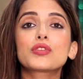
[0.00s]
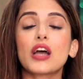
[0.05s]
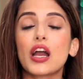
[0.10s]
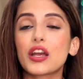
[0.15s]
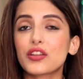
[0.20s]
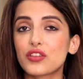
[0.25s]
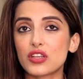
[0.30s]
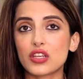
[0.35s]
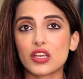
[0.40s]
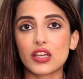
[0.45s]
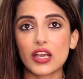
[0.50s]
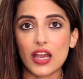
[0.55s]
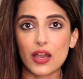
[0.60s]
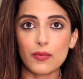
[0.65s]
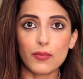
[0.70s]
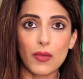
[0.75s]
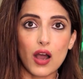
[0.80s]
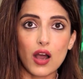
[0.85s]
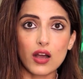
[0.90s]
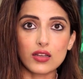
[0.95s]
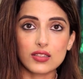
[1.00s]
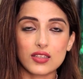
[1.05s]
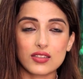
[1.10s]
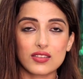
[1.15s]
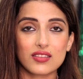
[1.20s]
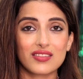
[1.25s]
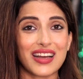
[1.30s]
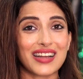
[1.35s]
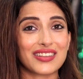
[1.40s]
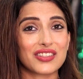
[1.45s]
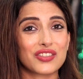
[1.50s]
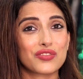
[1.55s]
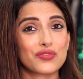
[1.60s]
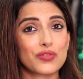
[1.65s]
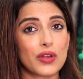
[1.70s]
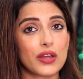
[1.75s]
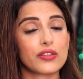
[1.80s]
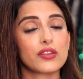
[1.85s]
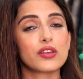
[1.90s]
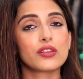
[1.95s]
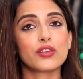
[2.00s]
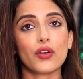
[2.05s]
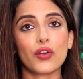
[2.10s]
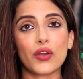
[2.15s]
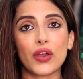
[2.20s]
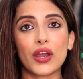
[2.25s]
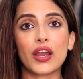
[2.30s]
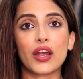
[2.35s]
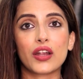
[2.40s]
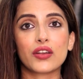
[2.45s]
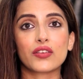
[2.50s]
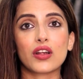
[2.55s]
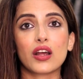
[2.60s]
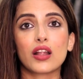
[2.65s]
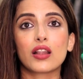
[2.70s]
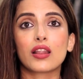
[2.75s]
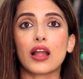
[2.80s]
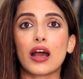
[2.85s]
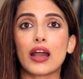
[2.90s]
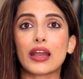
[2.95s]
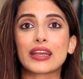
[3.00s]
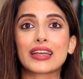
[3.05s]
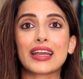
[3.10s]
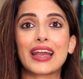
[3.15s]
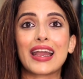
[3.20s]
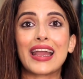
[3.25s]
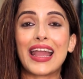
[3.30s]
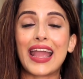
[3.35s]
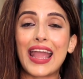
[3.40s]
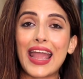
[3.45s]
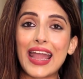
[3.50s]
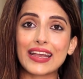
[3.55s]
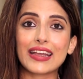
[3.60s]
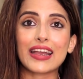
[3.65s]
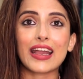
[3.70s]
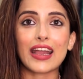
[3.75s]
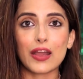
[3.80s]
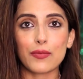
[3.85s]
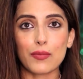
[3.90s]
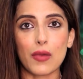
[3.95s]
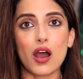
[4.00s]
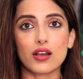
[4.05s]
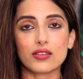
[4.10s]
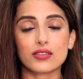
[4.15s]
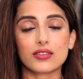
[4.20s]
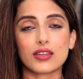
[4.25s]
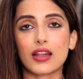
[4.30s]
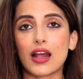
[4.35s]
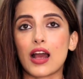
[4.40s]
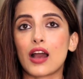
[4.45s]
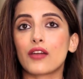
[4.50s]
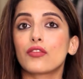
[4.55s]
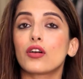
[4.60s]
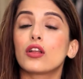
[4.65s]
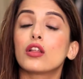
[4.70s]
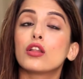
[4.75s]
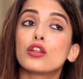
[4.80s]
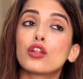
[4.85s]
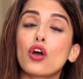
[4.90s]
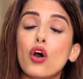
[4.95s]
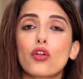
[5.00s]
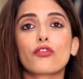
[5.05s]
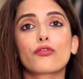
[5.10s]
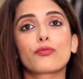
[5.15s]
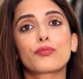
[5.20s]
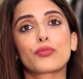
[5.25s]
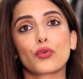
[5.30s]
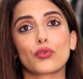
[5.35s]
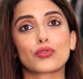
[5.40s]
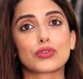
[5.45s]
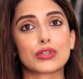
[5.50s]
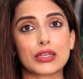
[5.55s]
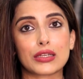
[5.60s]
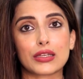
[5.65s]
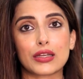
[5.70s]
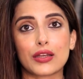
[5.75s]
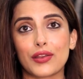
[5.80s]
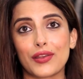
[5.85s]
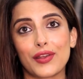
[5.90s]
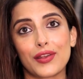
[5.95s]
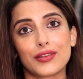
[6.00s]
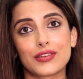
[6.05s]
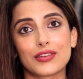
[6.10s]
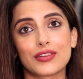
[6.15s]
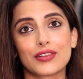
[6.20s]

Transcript: hydrating hair masks that strengthen your hair, like egg hair masks that have a lot of protein in it.